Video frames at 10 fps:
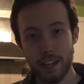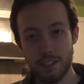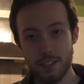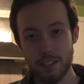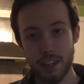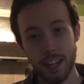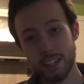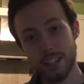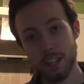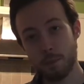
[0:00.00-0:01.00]
guys, so the
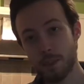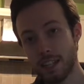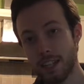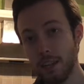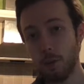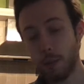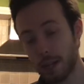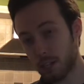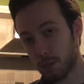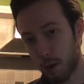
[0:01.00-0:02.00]
next step is a little
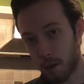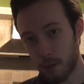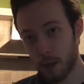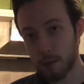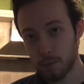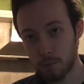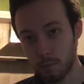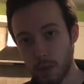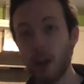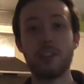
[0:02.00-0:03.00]
bit experimental,
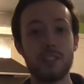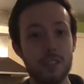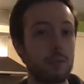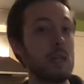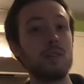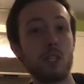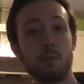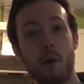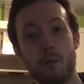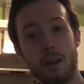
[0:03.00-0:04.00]
but I just did a bit of
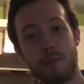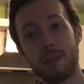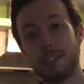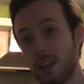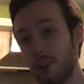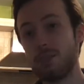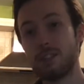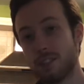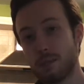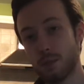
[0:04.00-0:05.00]
experimenting myself
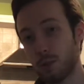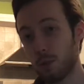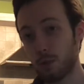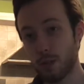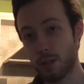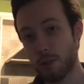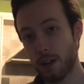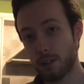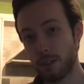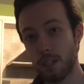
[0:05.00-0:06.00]
and it seems to work really
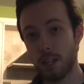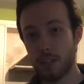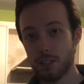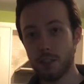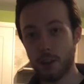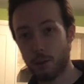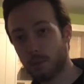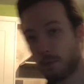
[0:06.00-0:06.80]
well. So,